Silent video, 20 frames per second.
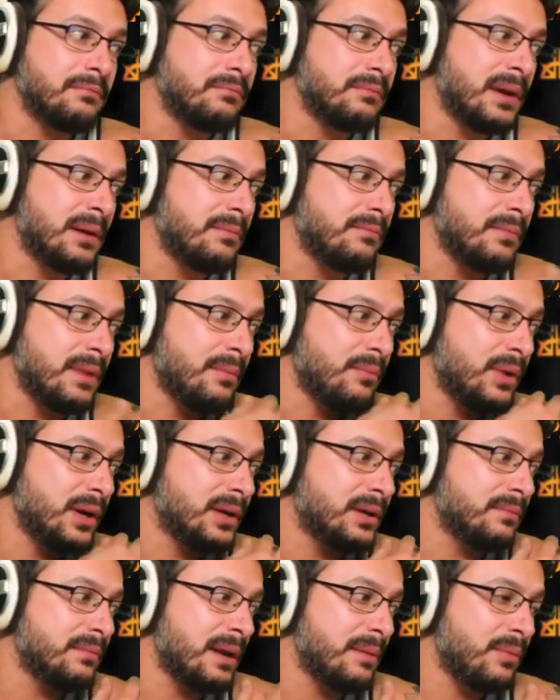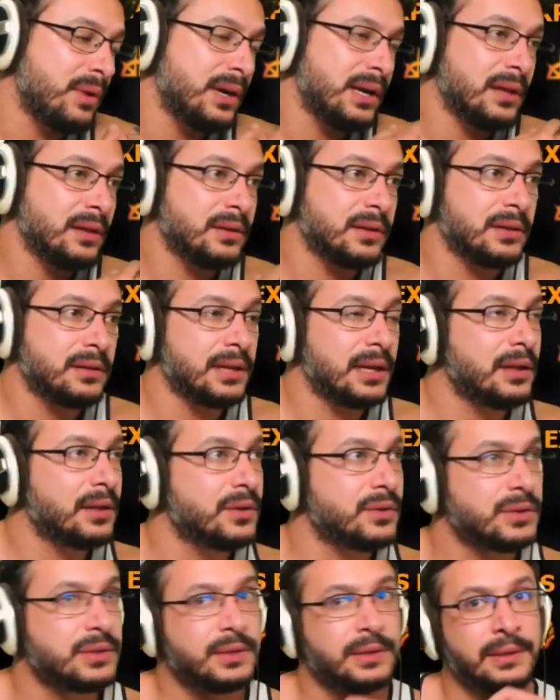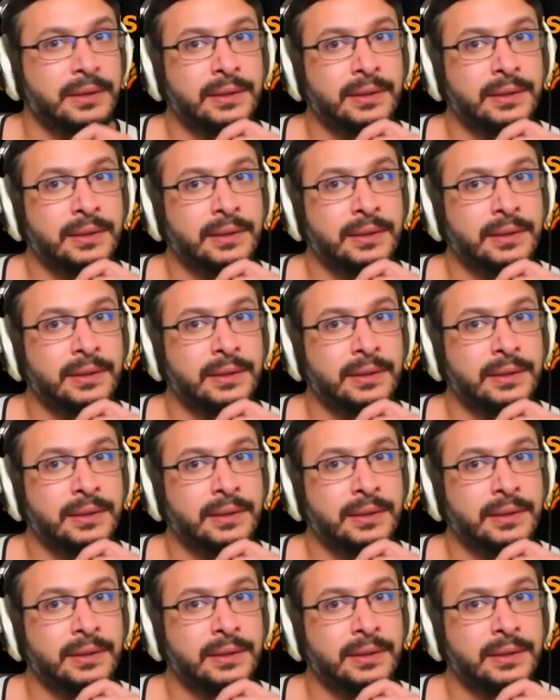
Memory Deluge.